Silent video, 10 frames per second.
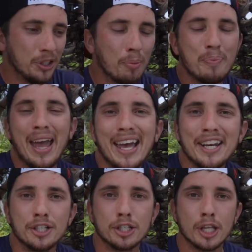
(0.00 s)

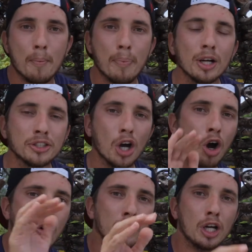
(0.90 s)
bandage it, but to
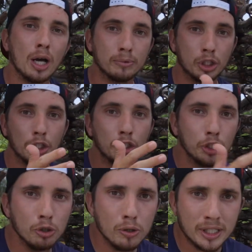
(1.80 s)
overcome, to
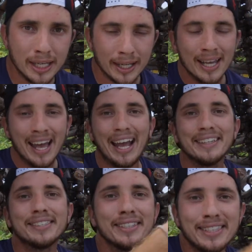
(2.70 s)
use it, and
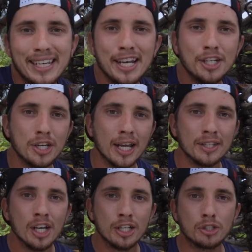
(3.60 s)
to teach it
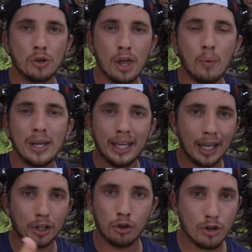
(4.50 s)
so that we
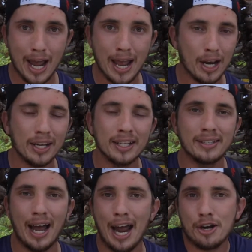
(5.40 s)
can create an
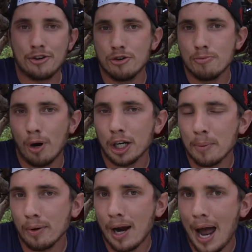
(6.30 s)
entire new market
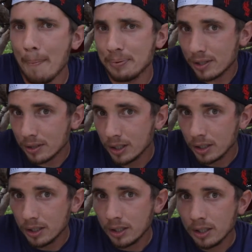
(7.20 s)
perhaps,
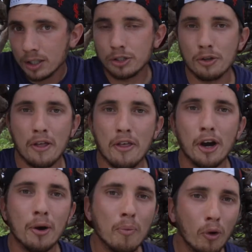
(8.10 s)
so that there
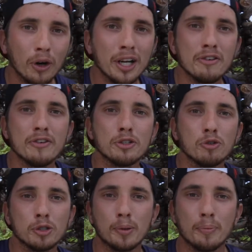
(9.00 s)
are more
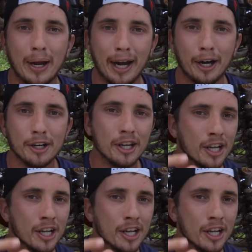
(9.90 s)
individuals prepared